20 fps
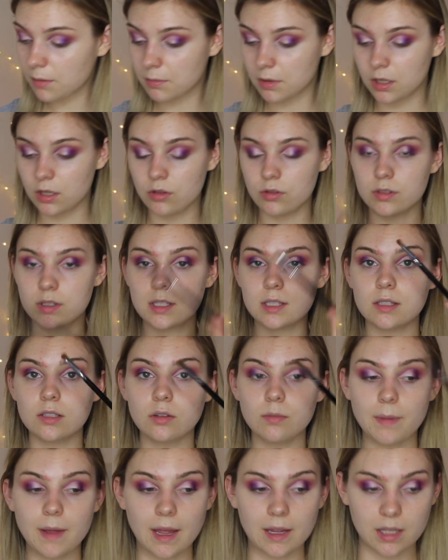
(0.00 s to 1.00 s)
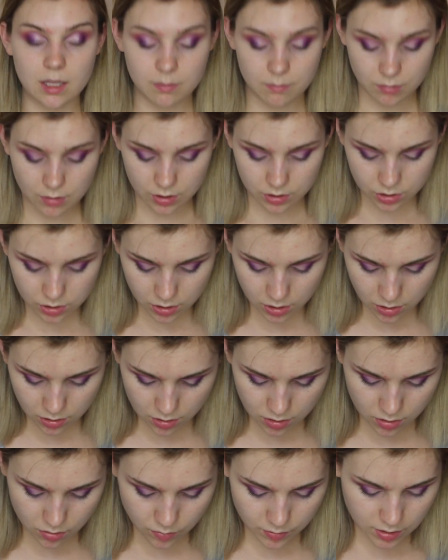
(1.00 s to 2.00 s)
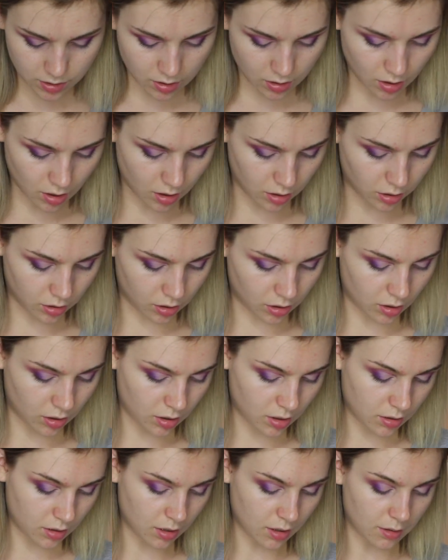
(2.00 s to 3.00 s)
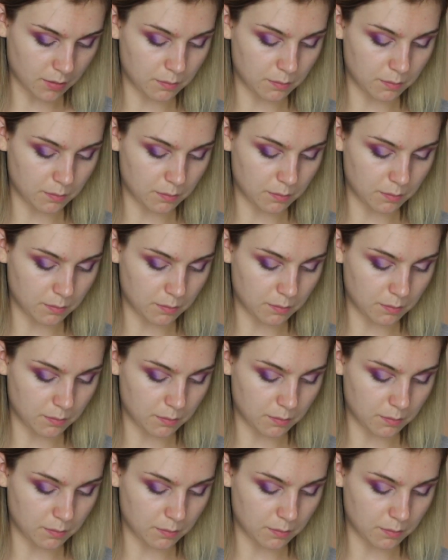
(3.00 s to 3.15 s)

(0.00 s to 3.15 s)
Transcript: I'm going to use this little packing brush here with the color